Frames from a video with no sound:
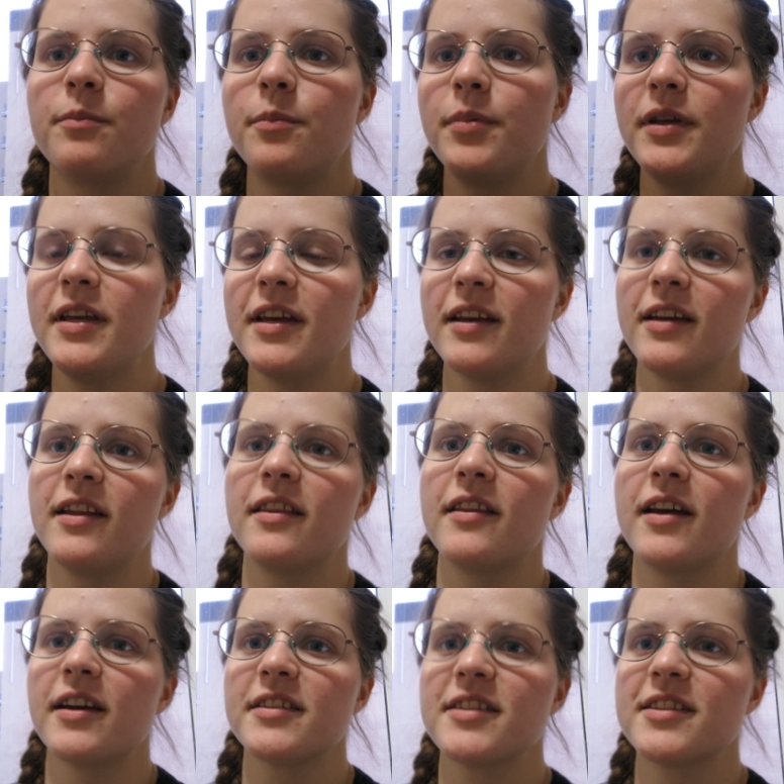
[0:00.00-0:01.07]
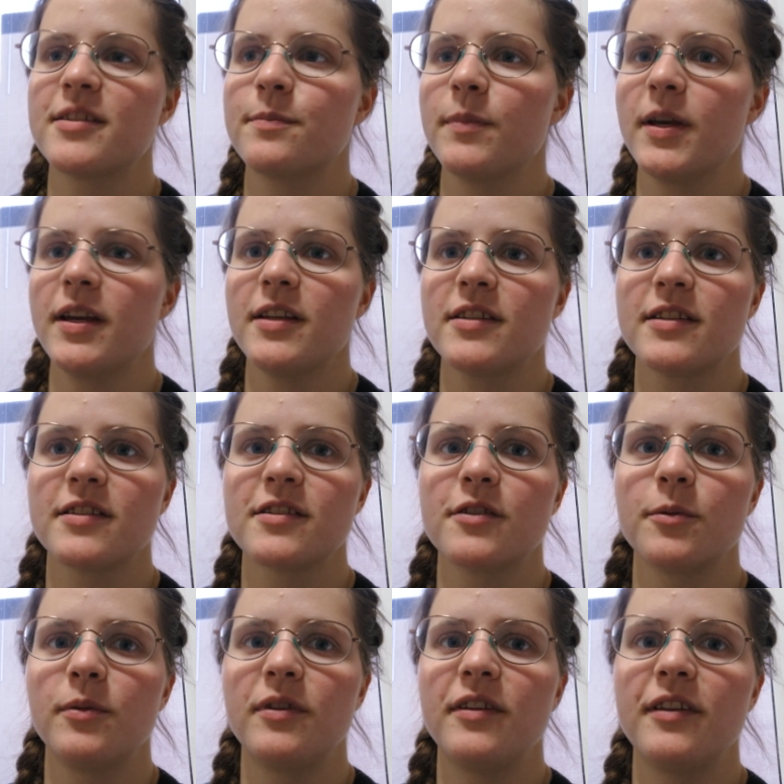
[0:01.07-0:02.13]
being in that space, it's
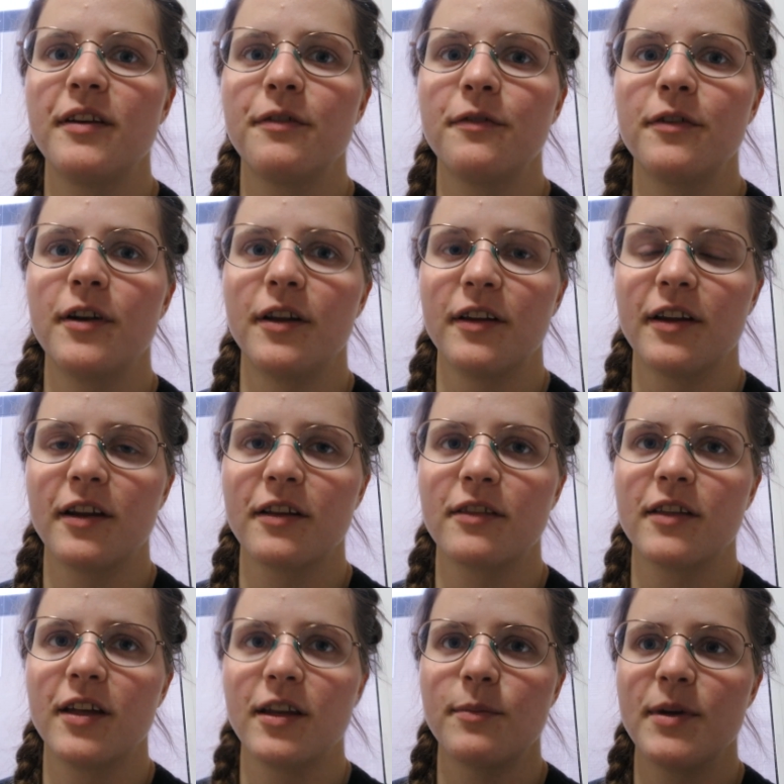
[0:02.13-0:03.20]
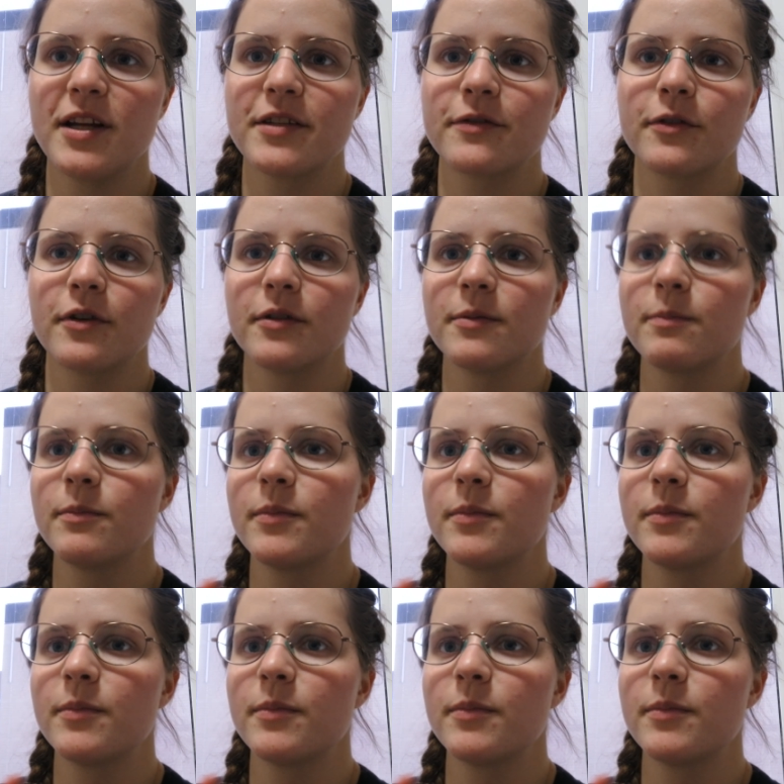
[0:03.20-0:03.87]
so different, and I think it makes for a